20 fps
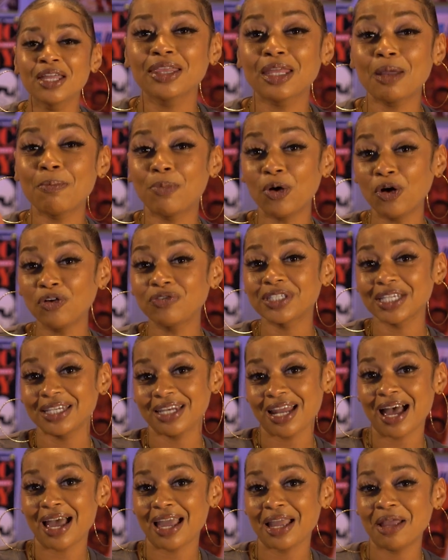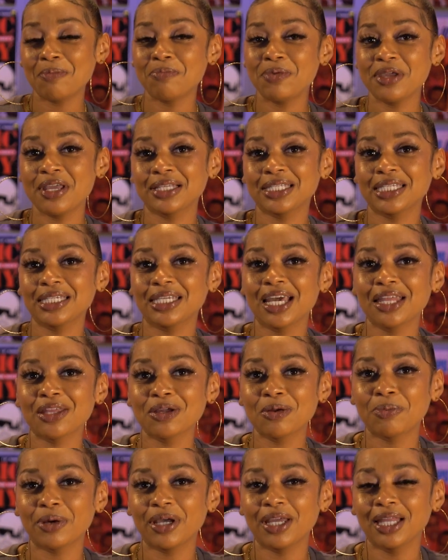They both deny being
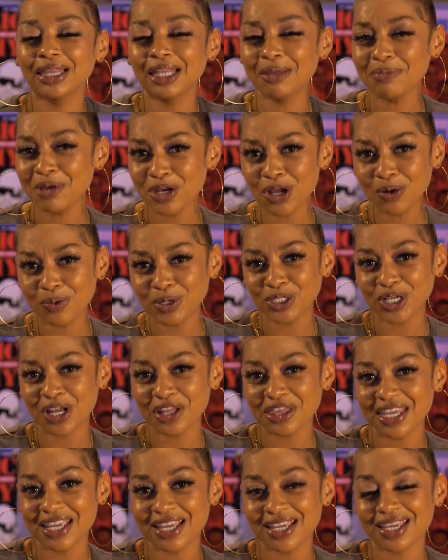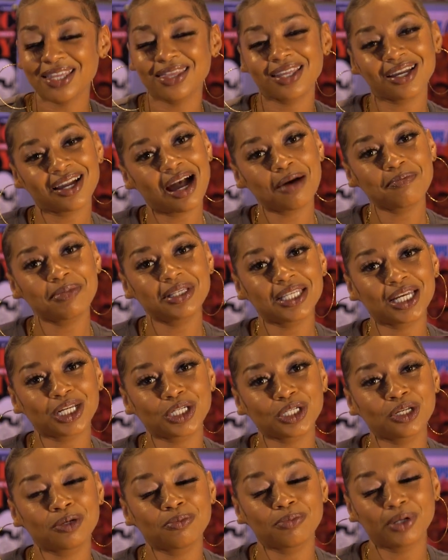together, but let me know what y'all think in the comment
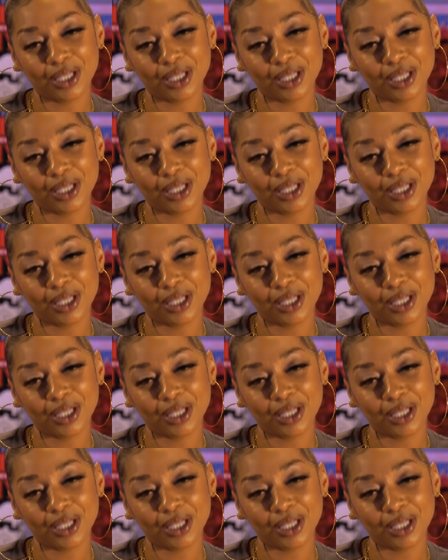section